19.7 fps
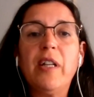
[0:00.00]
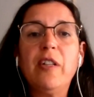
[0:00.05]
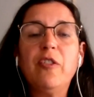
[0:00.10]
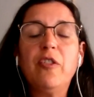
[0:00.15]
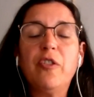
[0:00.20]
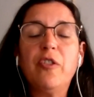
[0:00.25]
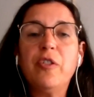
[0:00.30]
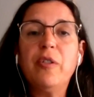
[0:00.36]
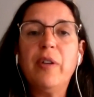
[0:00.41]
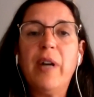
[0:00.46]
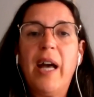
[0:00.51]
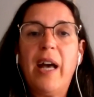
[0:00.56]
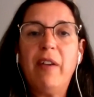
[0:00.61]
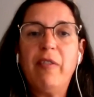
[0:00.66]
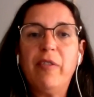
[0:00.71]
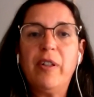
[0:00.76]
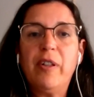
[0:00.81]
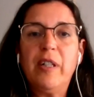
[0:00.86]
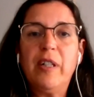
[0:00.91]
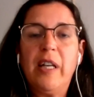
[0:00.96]
can still
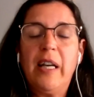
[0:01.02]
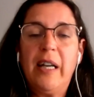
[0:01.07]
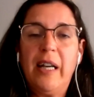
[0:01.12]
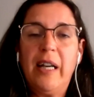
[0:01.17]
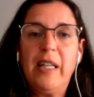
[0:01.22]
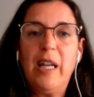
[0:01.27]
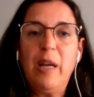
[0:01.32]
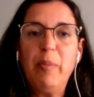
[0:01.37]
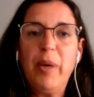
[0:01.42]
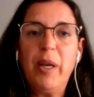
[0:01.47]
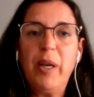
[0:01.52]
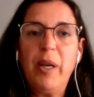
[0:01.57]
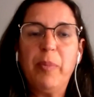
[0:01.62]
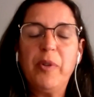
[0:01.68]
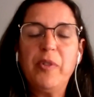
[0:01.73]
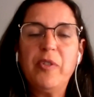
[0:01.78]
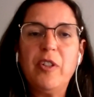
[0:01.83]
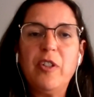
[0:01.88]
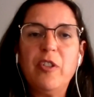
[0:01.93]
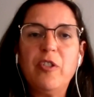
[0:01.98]
have an academic
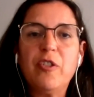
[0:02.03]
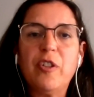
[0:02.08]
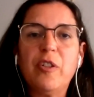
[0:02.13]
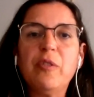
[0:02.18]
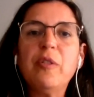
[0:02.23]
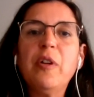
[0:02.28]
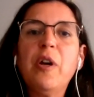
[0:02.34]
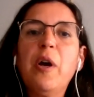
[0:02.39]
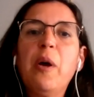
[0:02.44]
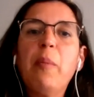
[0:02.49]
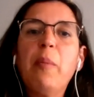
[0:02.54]
position,